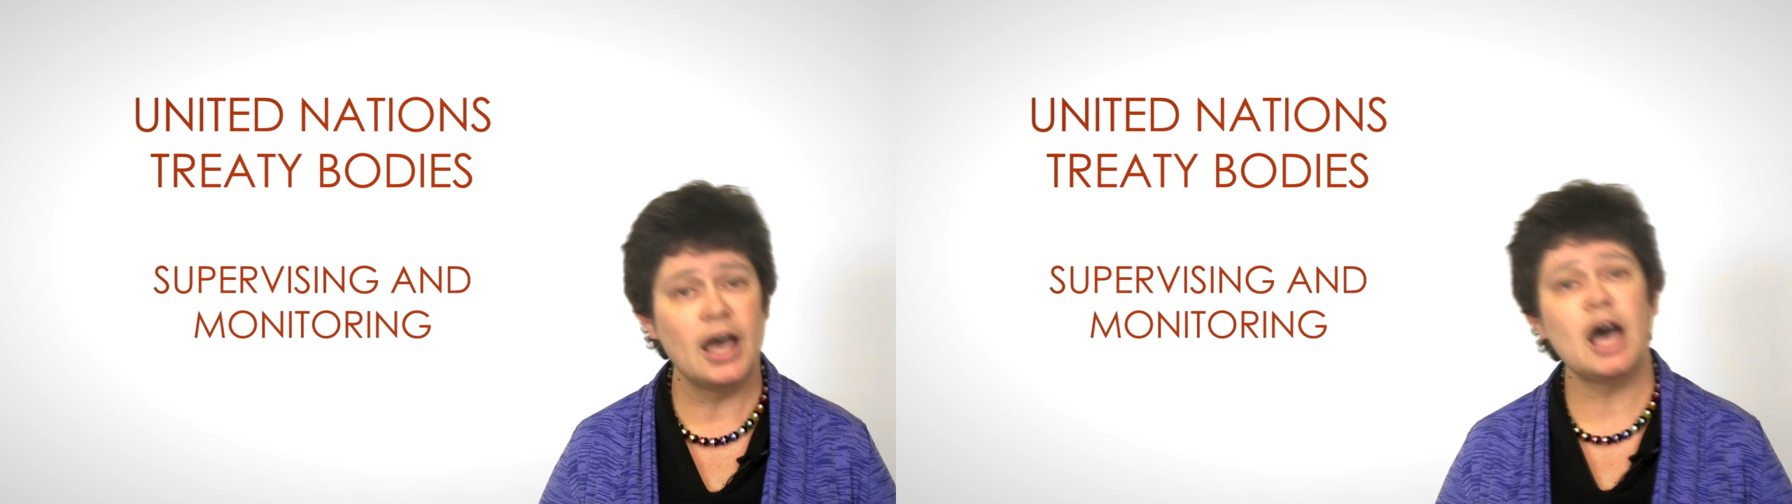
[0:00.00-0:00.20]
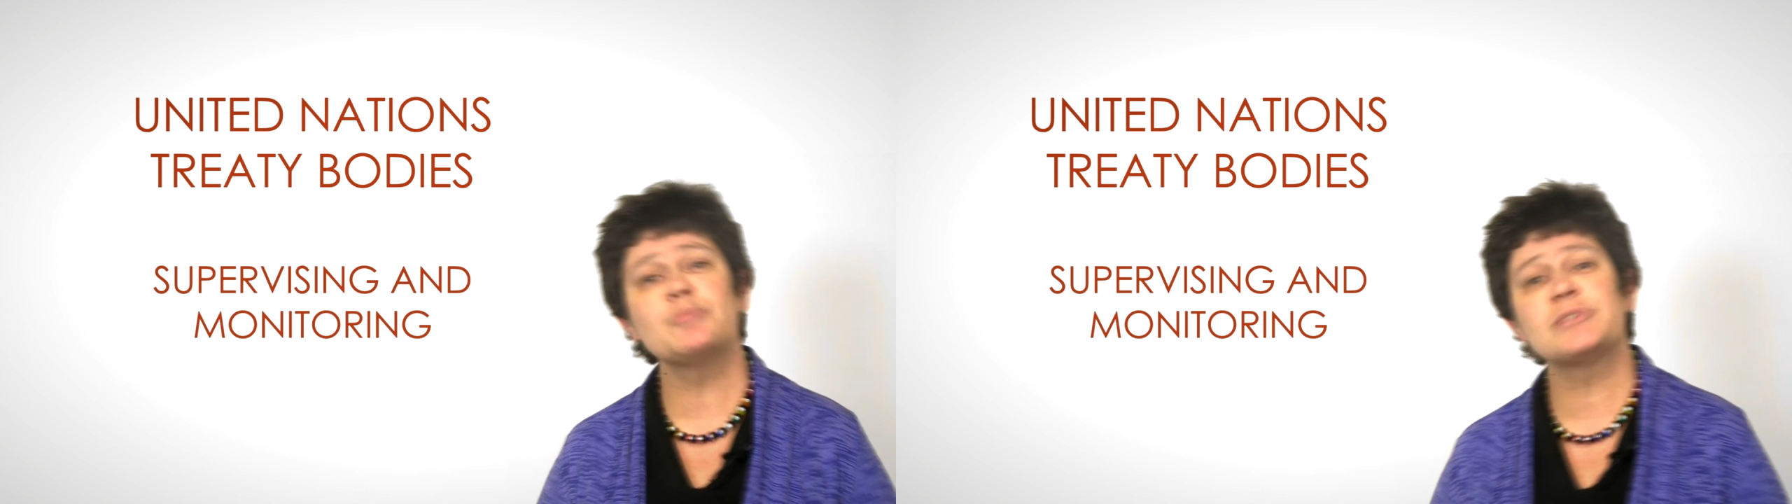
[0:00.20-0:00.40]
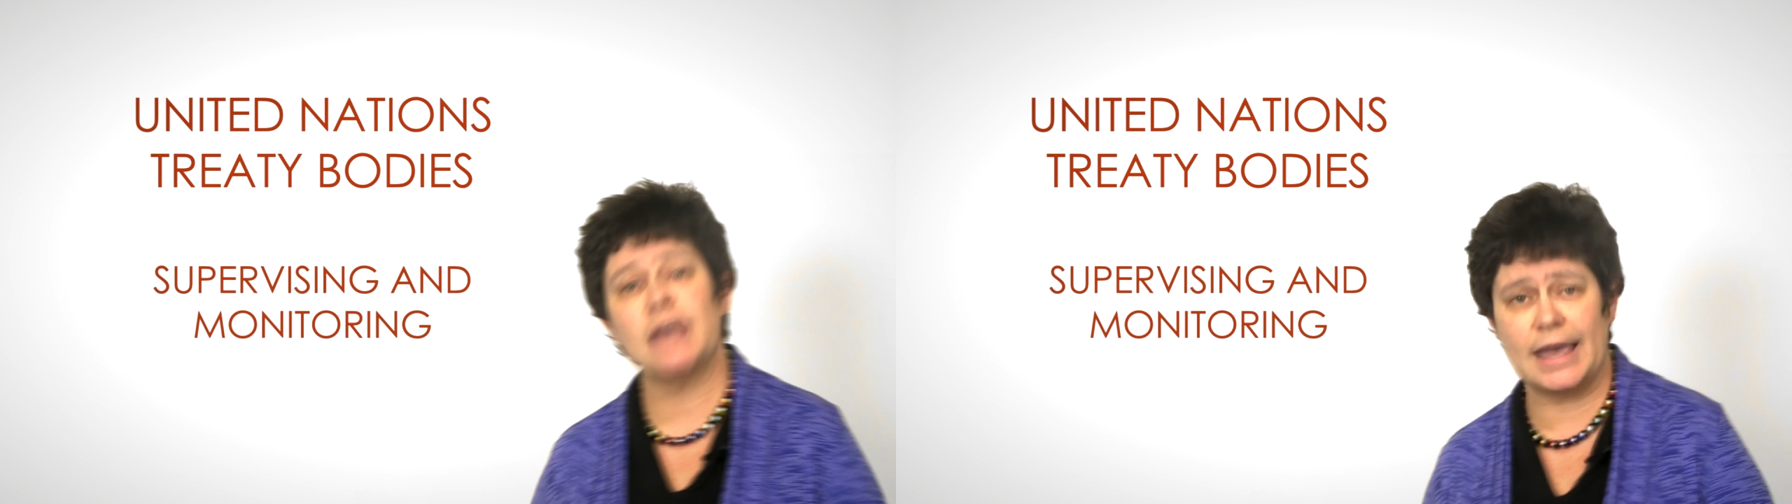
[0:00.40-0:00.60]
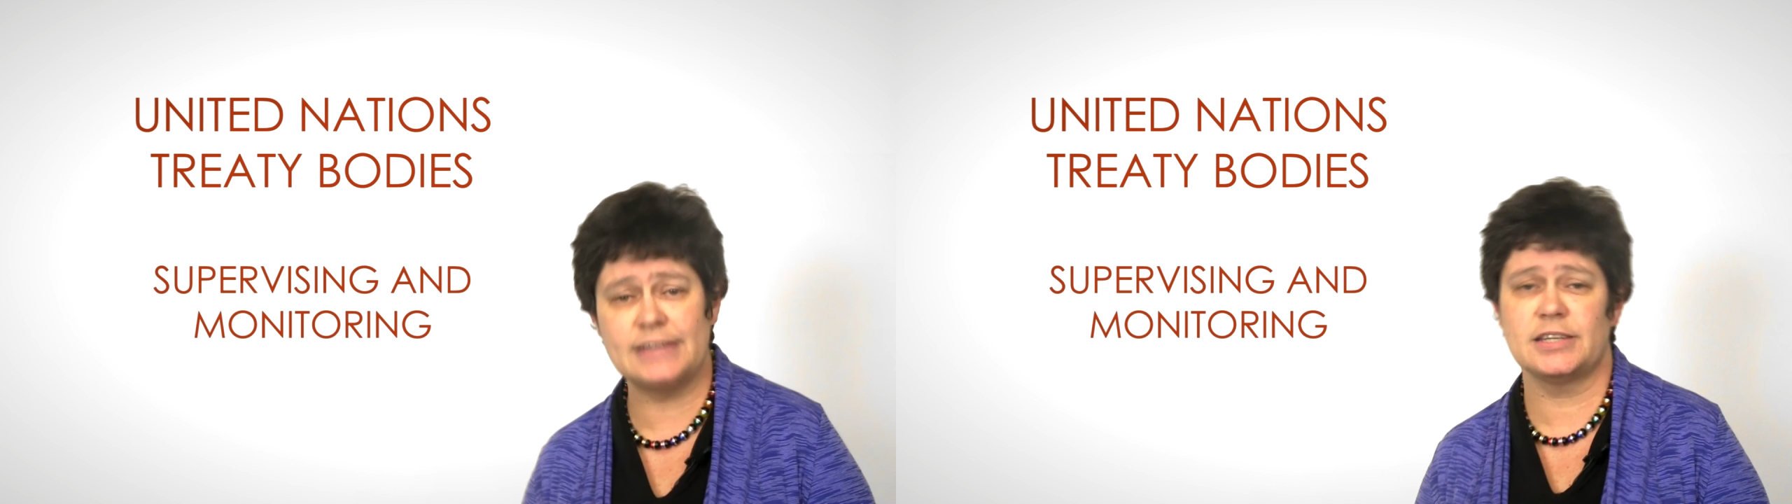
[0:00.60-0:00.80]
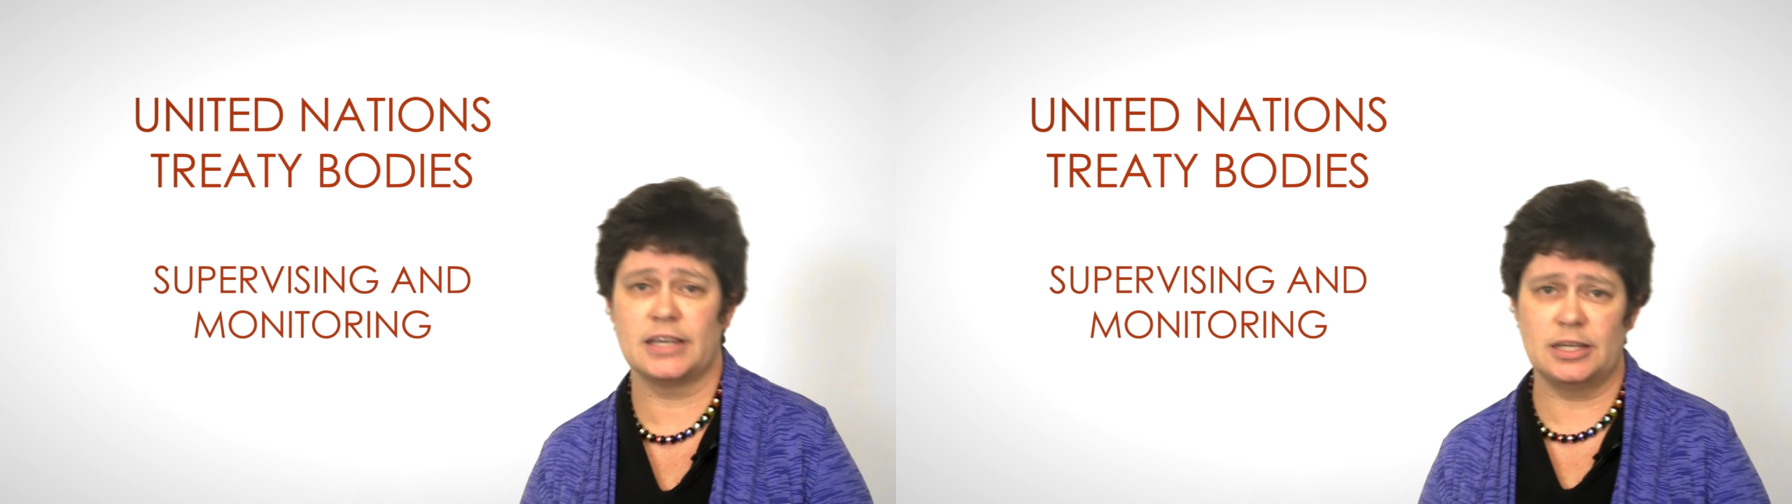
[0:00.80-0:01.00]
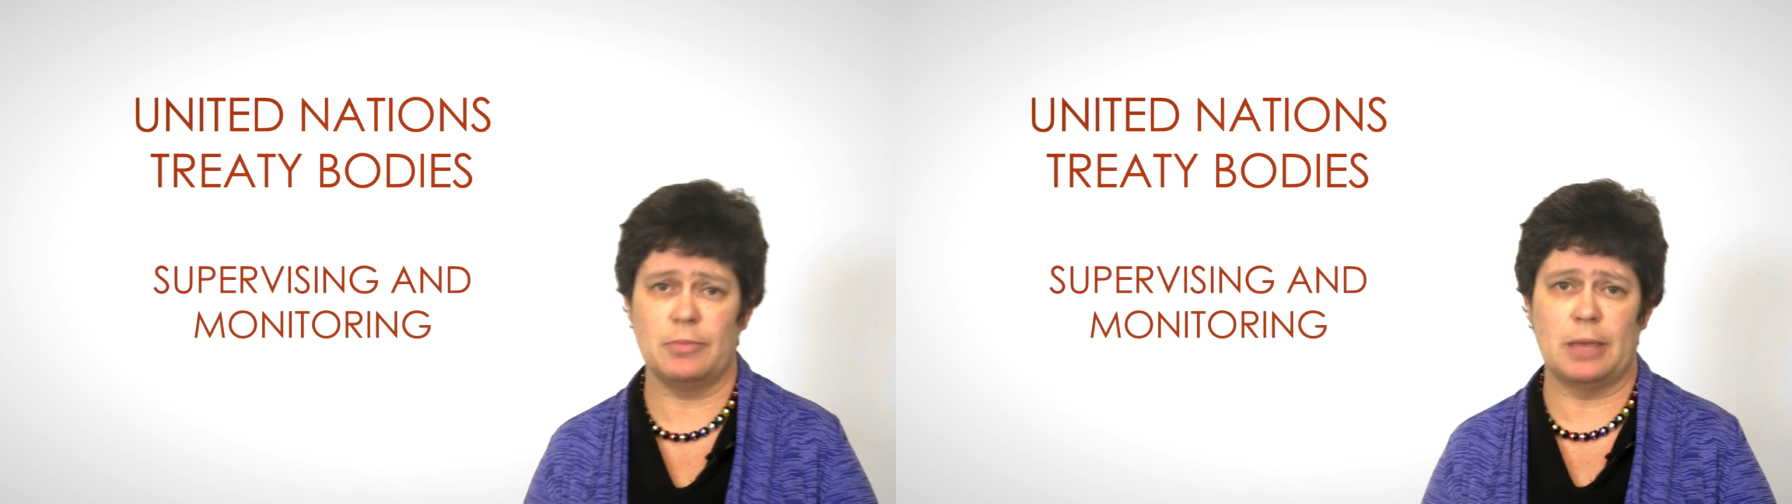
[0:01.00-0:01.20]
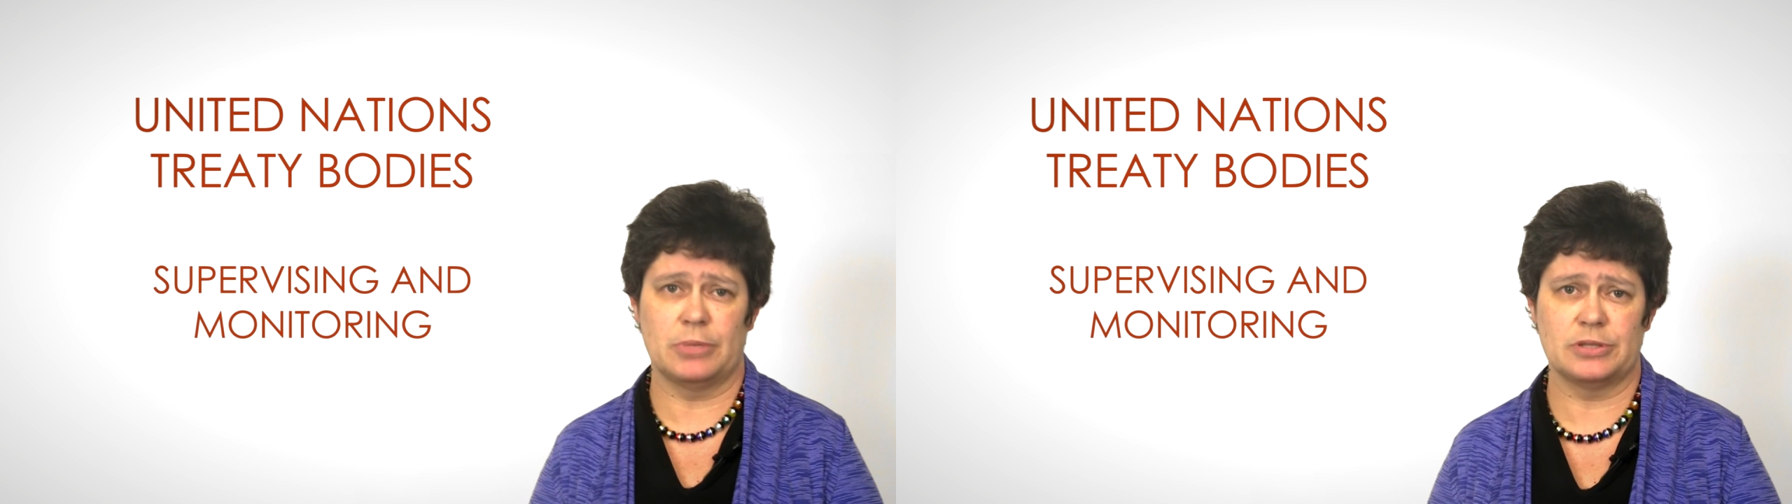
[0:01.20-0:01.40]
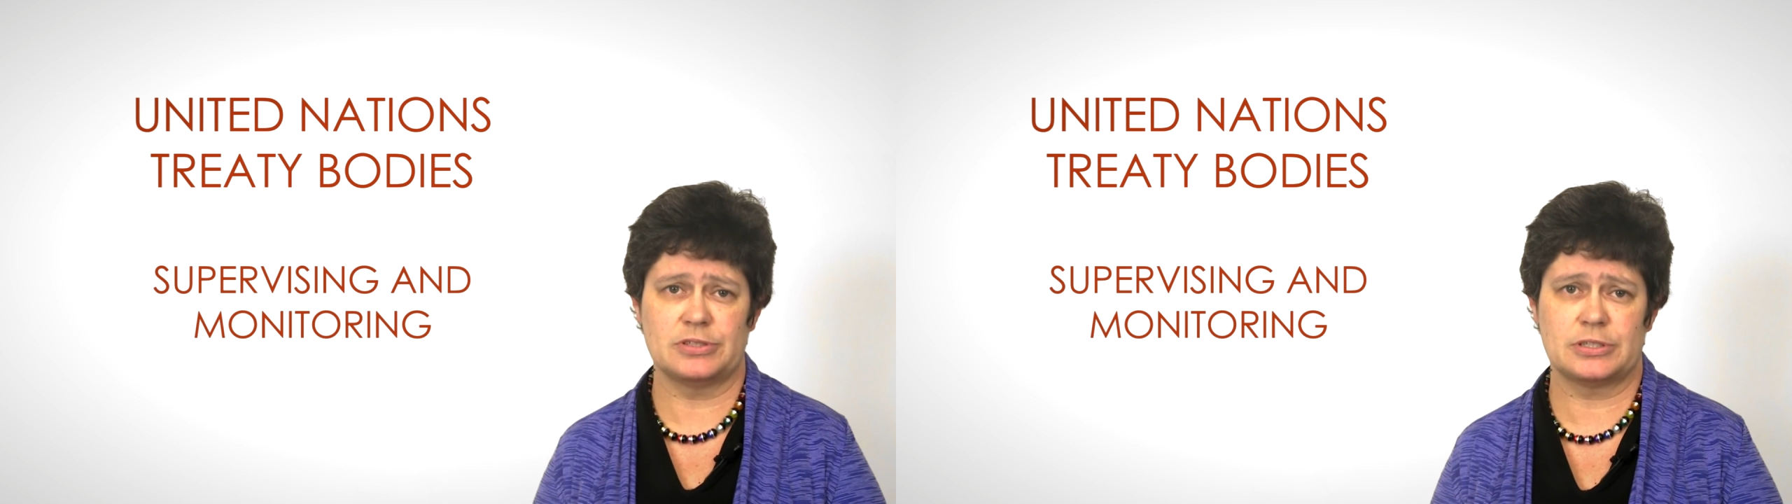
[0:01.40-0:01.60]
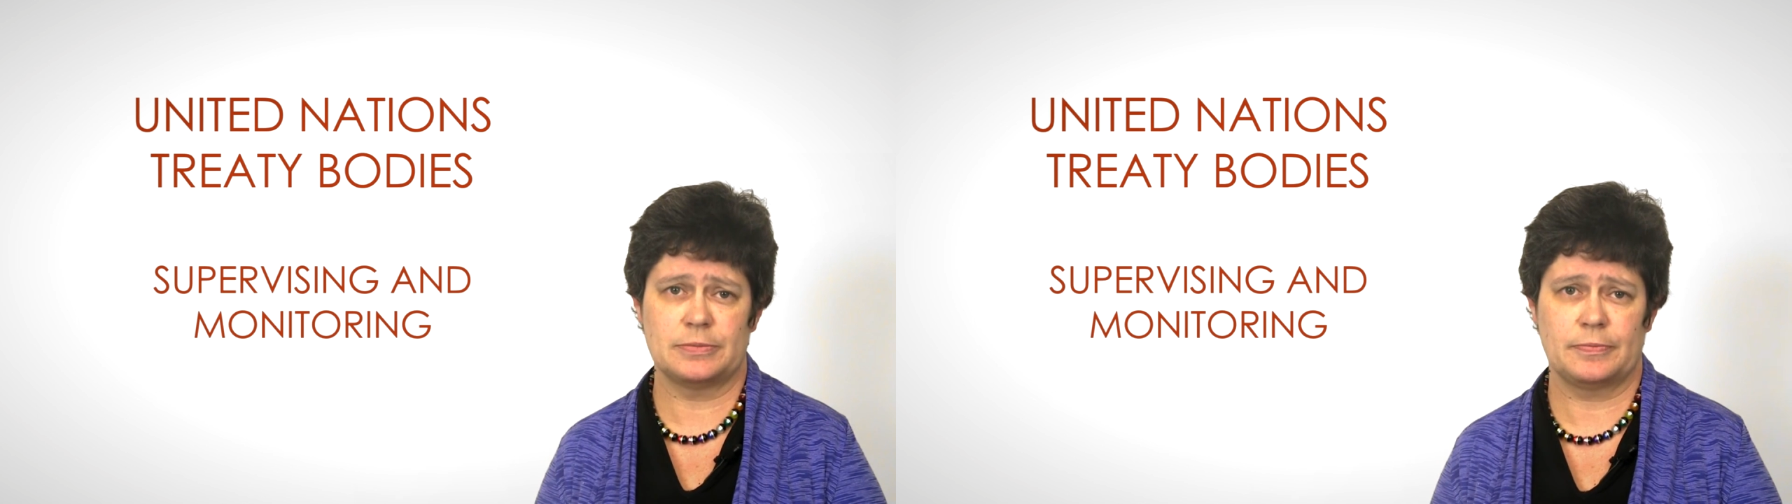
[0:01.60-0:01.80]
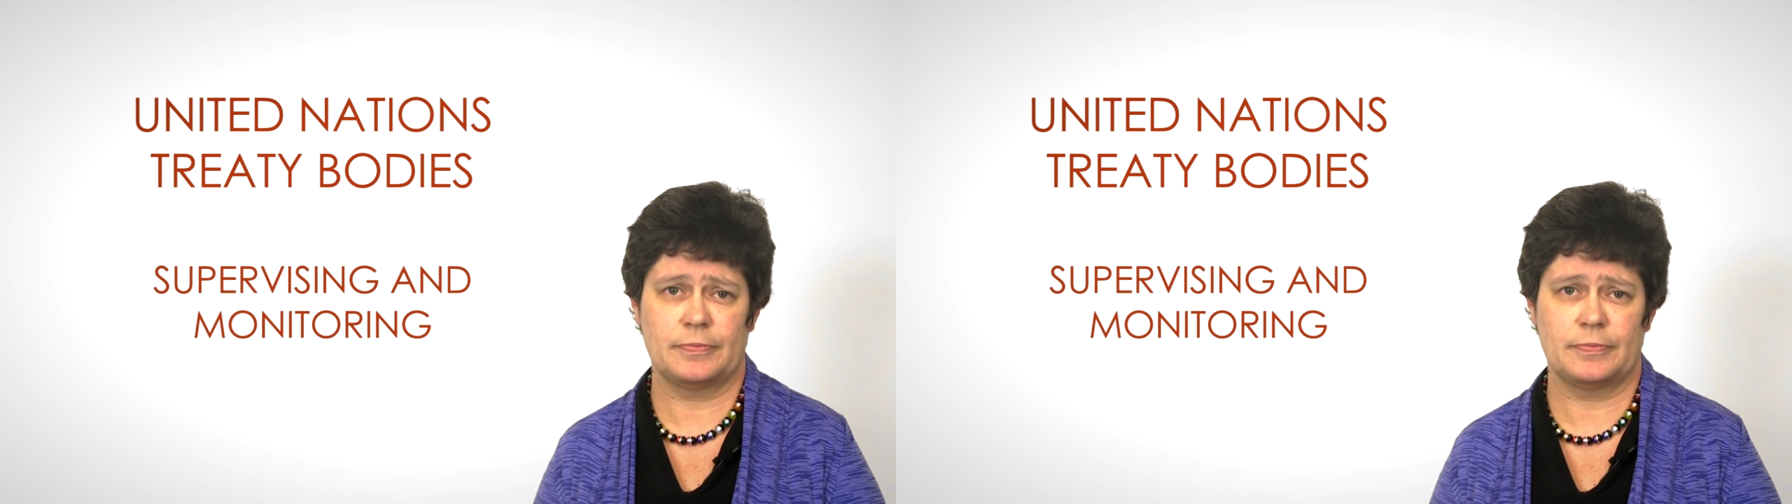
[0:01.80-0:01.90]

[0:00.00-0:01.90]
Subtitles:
up to 18 members.